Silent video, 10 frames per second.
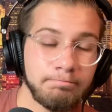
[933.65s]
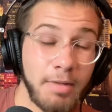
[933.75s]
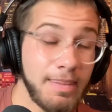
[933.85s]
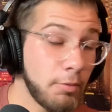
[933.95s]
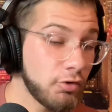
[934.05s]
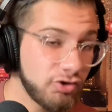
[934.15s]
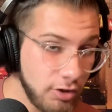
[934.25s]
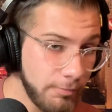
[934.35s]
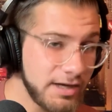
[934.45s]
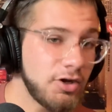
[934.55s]
And there will
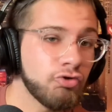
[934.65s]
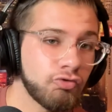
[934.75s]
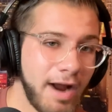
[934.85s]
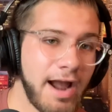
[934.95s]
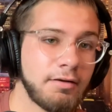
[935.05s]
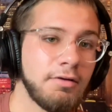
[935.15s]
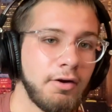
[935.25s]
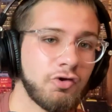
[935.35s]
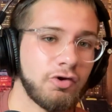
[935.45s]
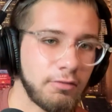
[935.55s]
still be
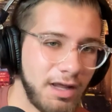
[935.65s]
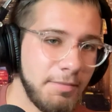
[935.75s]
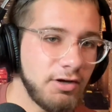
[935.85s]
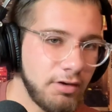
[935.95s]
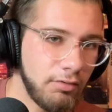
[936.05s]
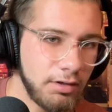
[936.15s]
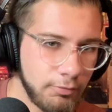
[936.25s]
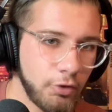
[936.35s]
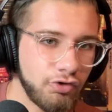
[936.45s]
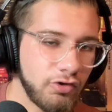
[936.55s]
detractors claiming Tony La
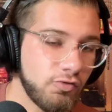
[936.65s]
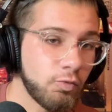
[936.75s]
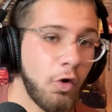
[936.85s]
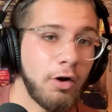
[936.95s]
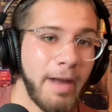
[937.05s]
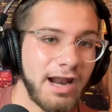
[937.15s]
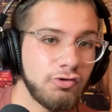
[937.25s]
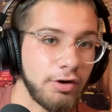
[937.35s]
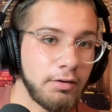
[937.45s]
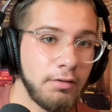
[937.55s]
Russa is the wrong manager.